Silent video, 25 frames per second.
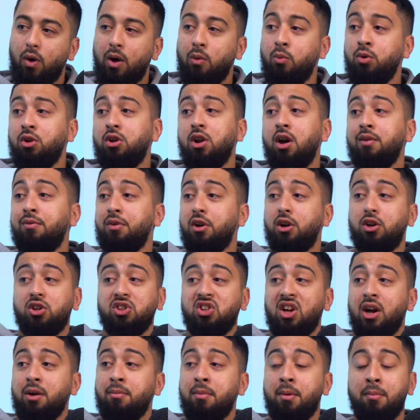And we love it because
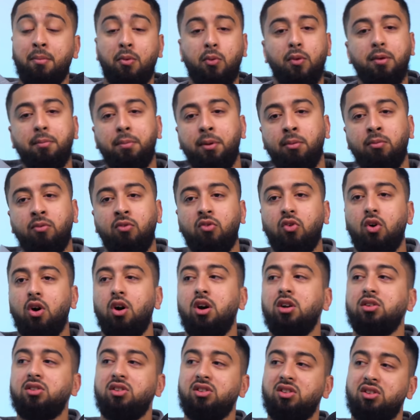I remember when people have
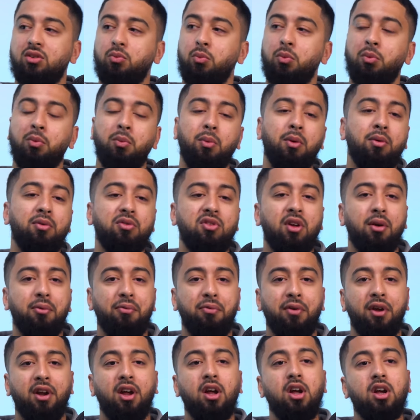asked us and we, have done
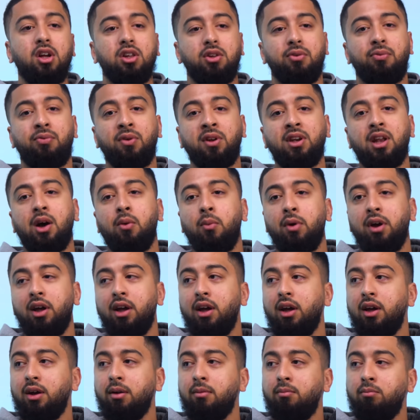thing, the thing that
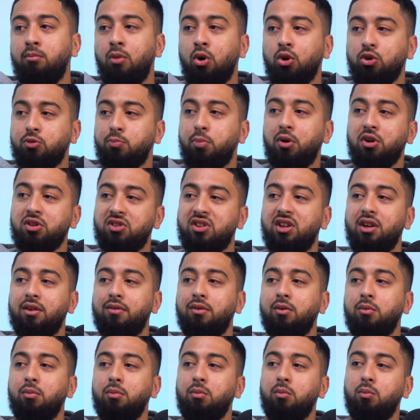we're most positive
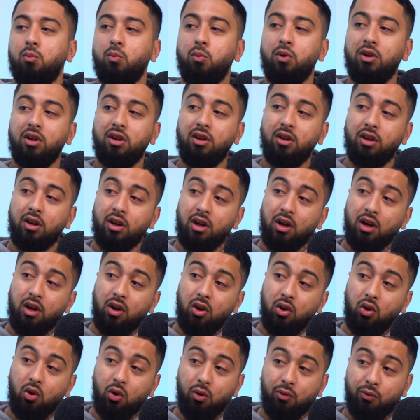and we
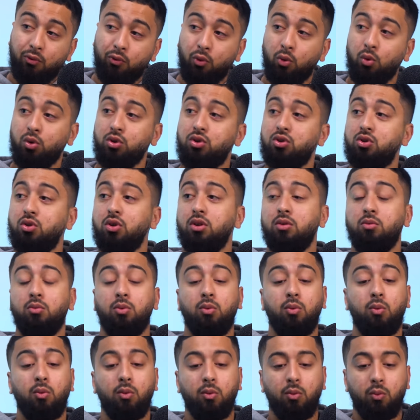look forward to
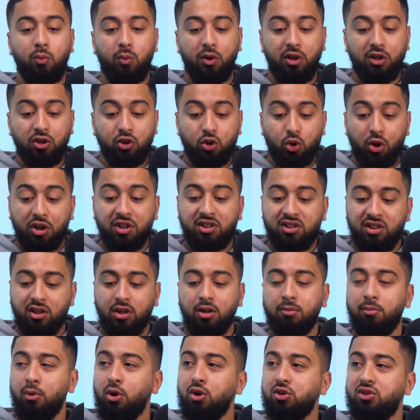and we enjoy seeing
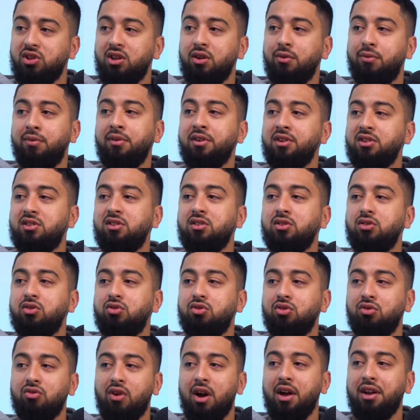the most in the fitness
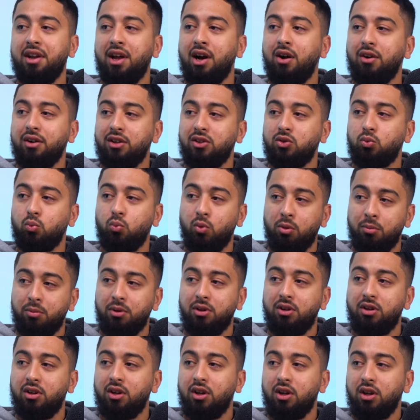industry right now is
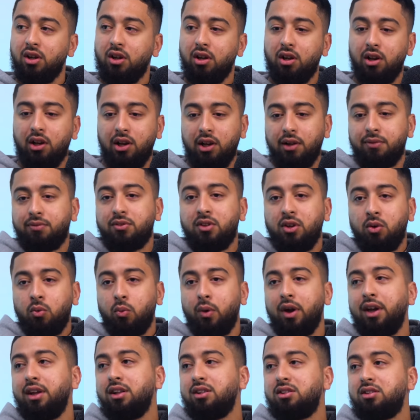women lifting
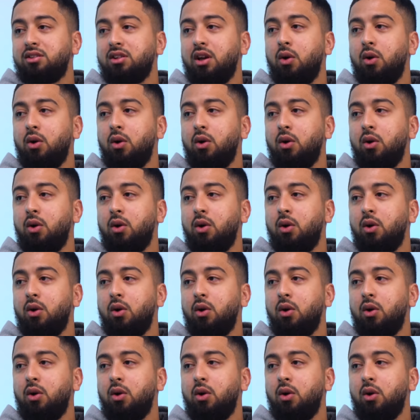weights